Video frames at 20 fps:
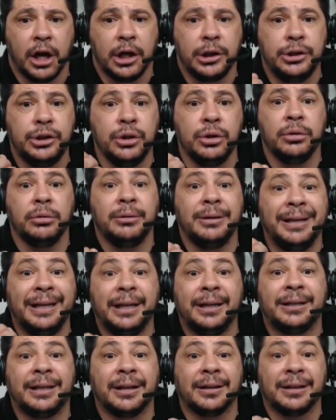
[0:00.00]
you
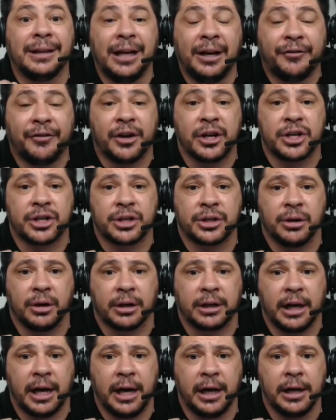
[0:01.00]
need deliverance,
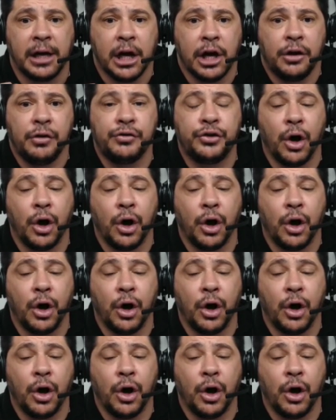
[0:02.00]
okay?